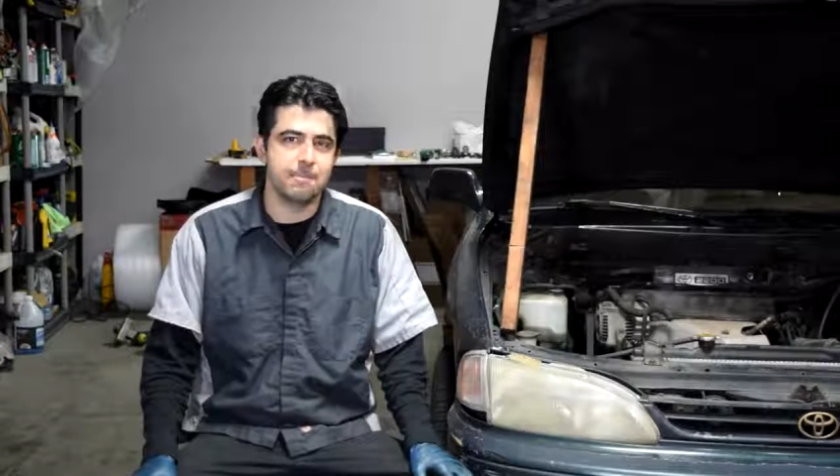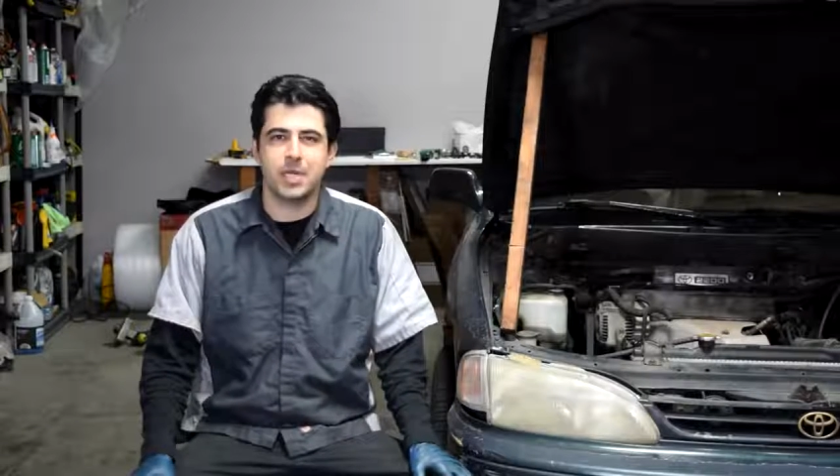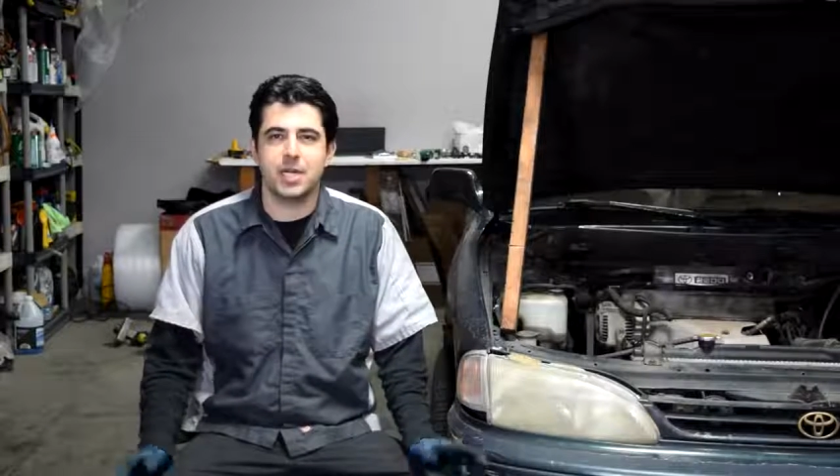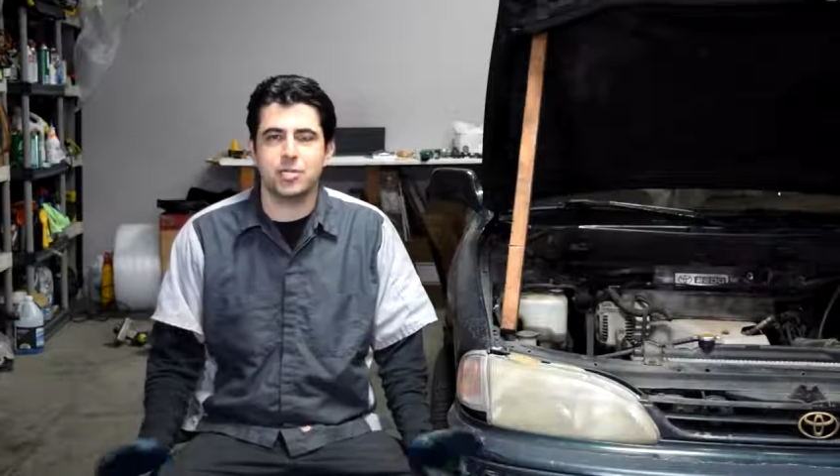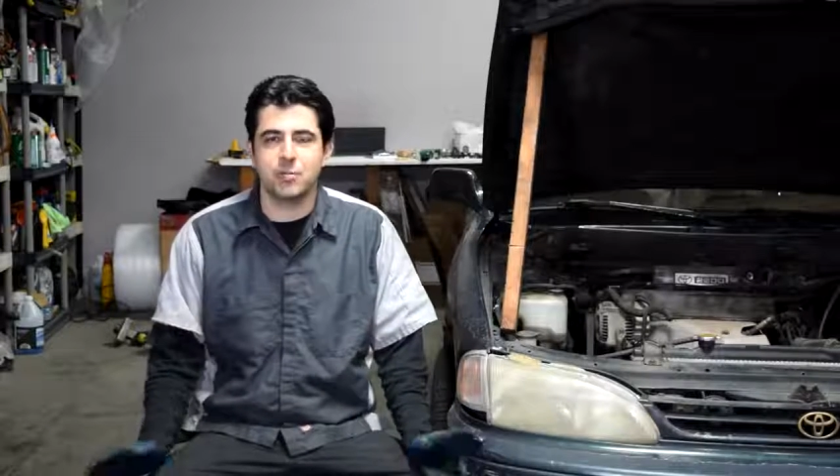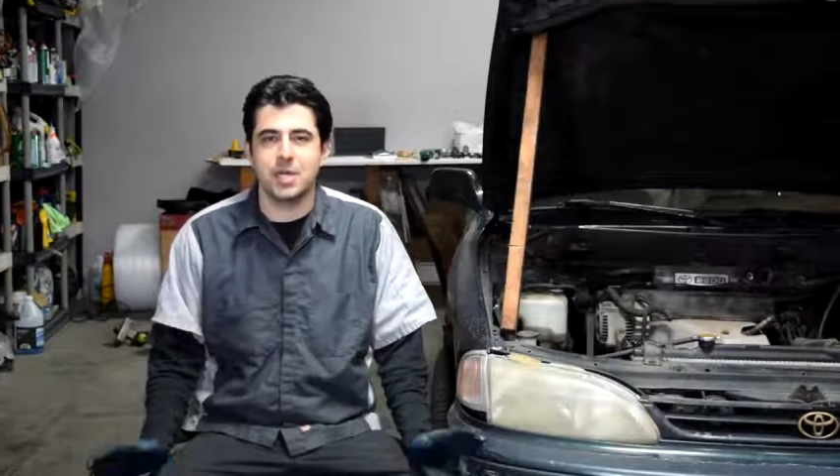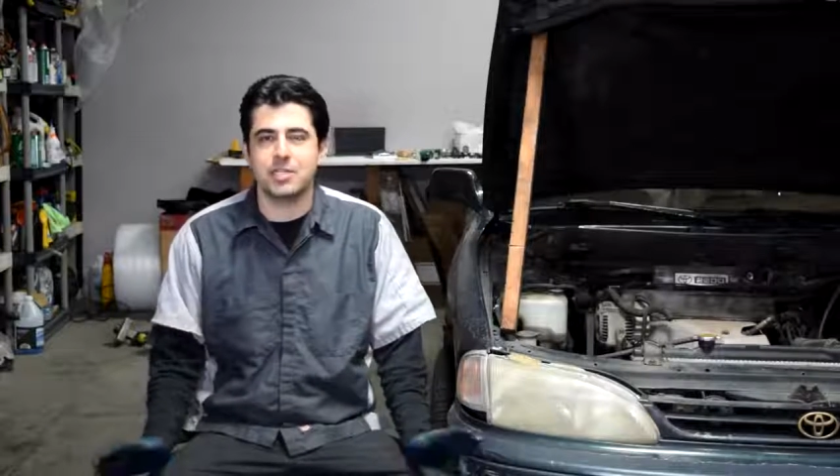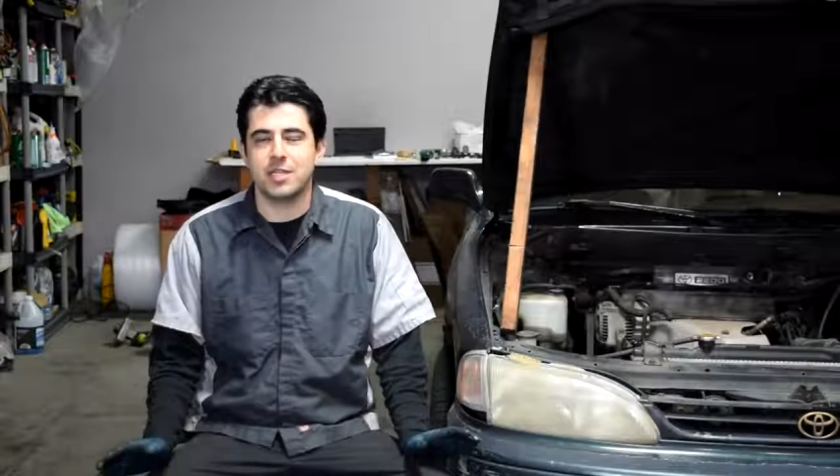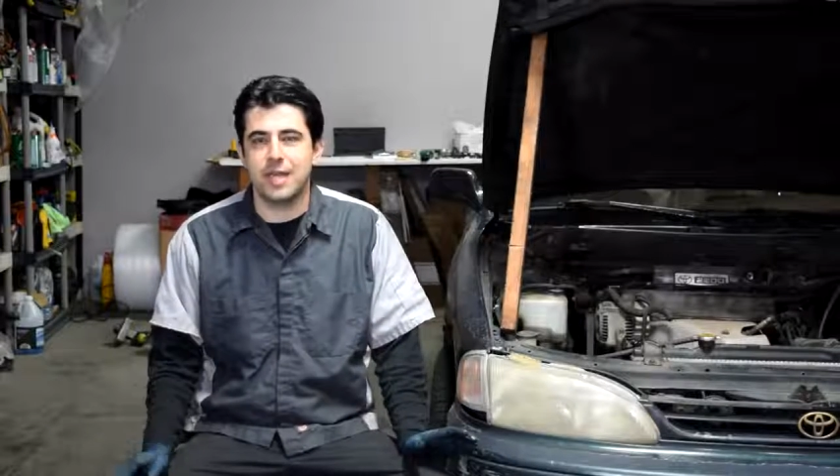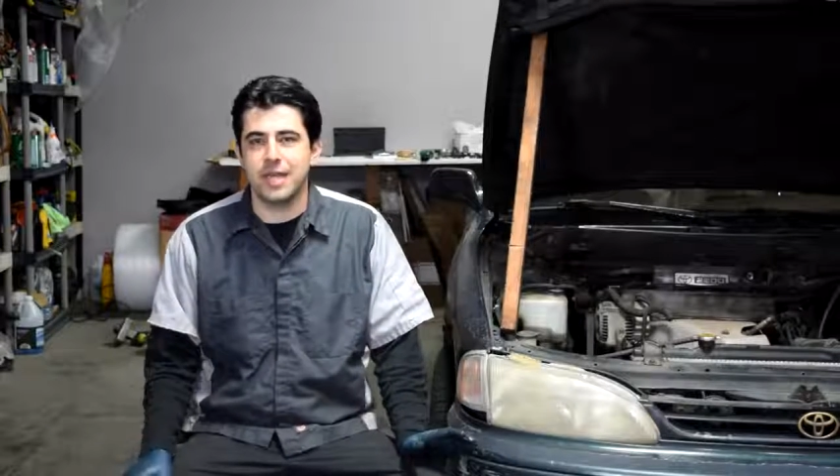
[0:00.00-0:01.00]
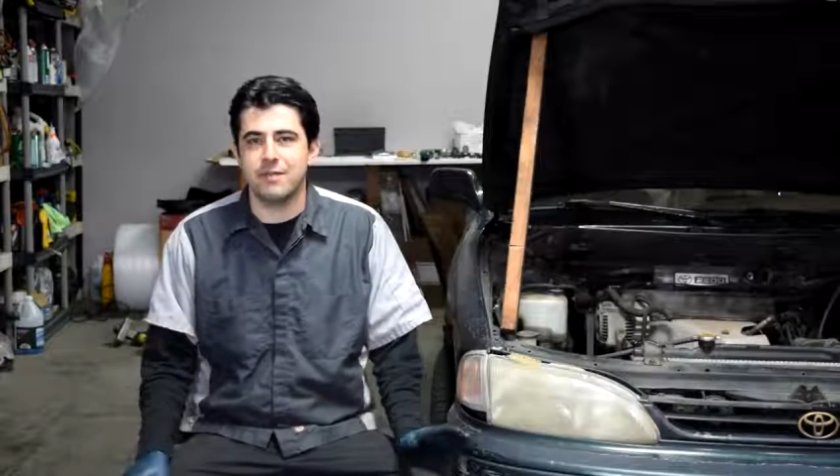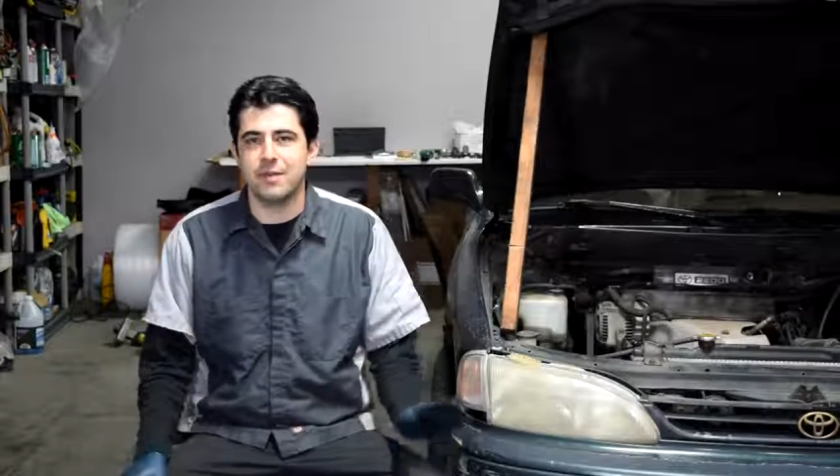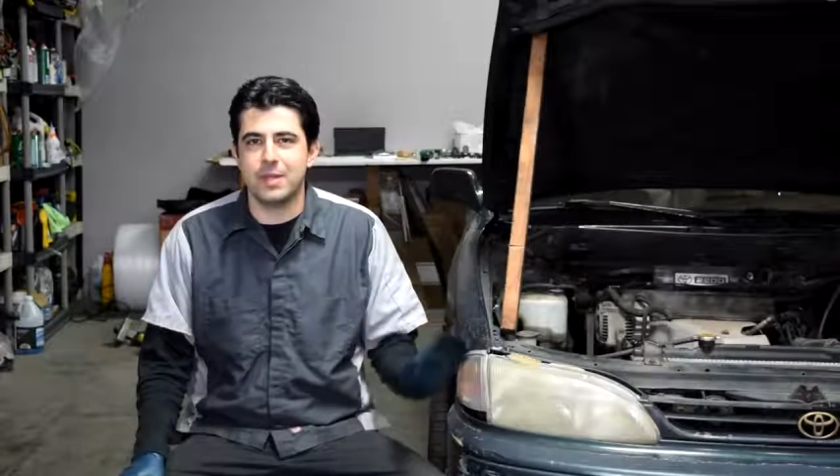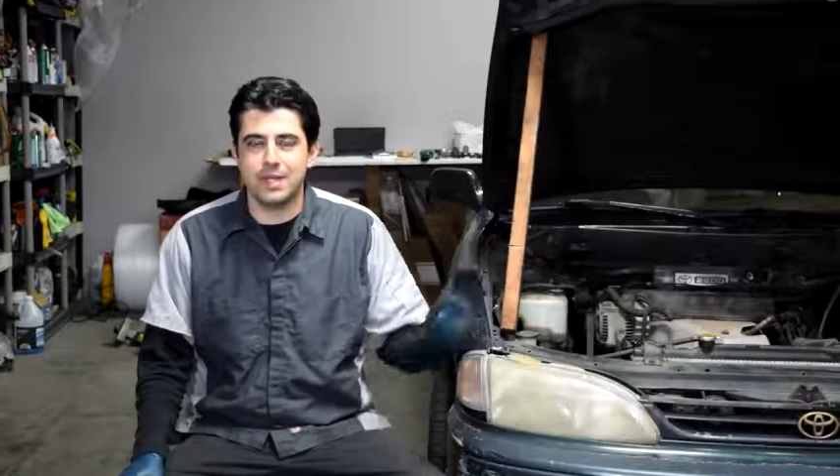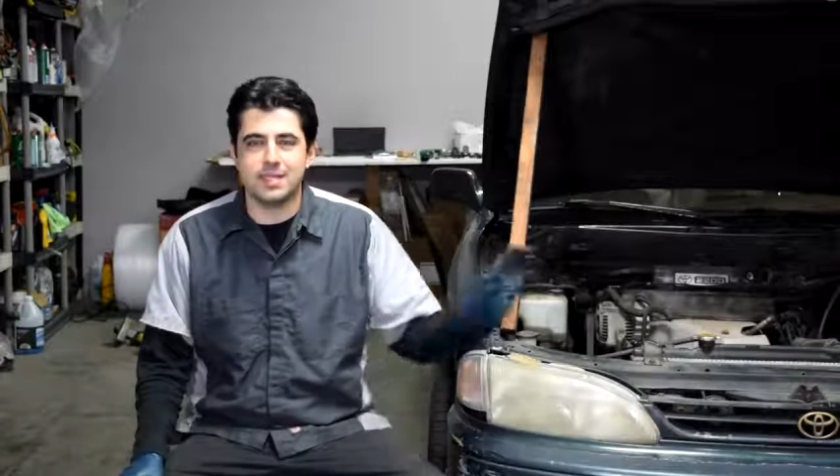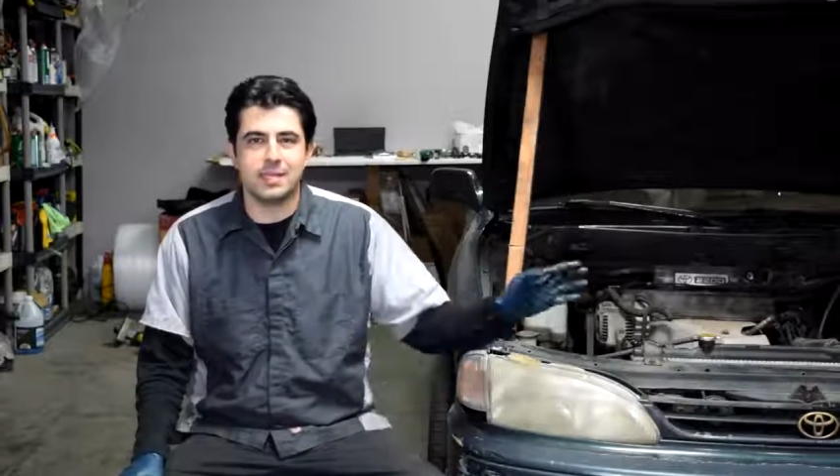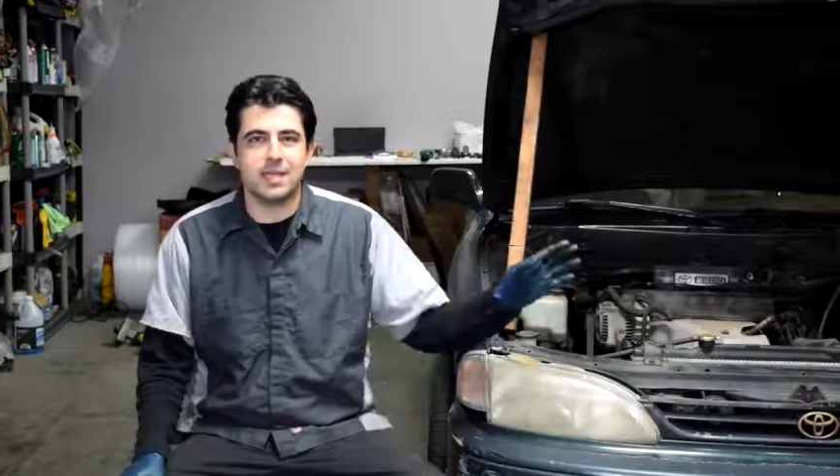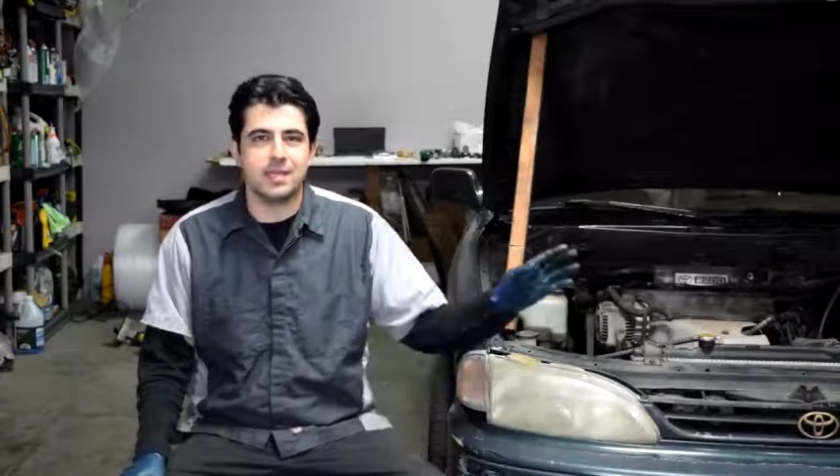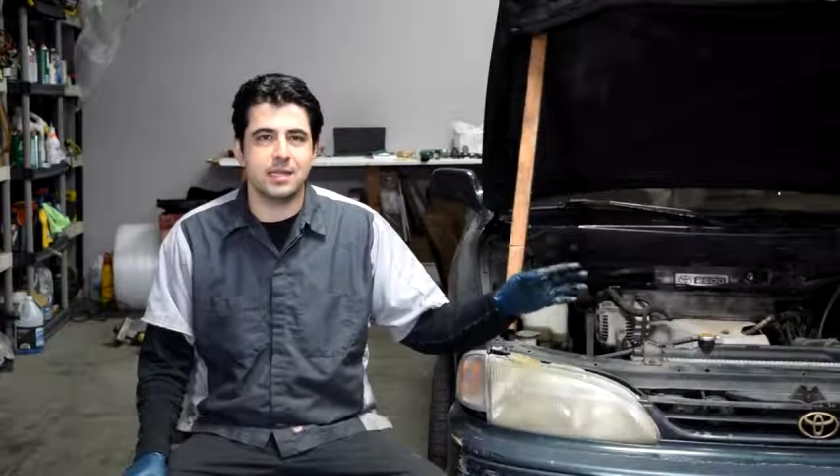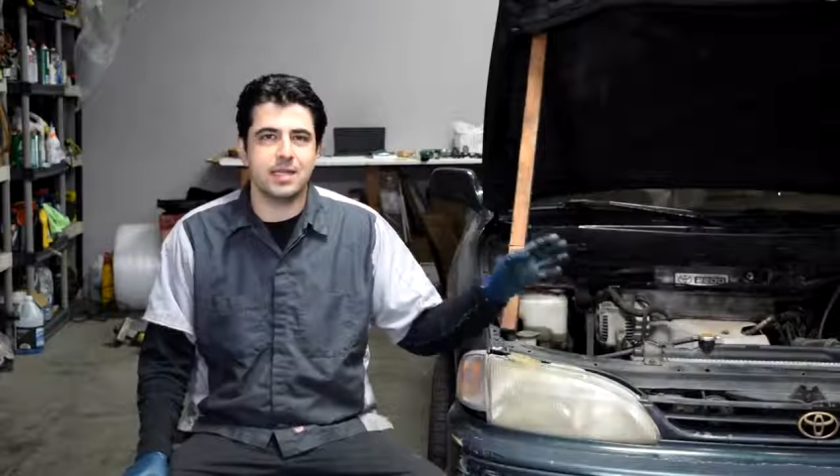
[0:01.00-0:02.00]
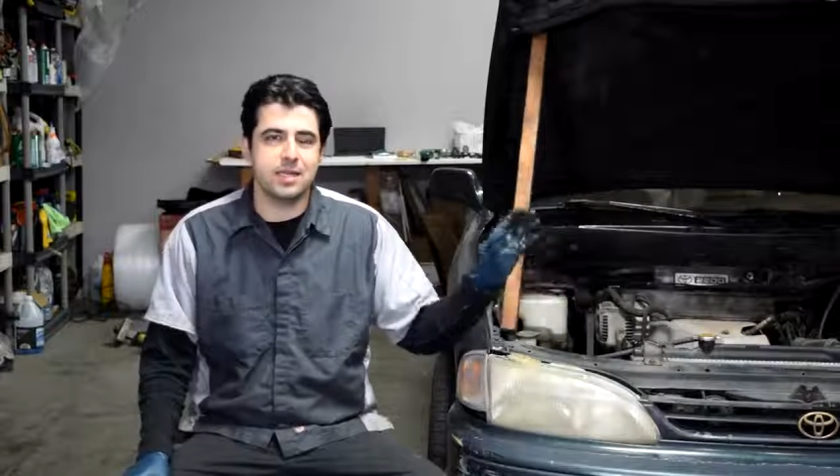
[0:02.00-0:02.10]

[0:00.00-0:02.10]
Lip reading: But I should mention that even with this technique,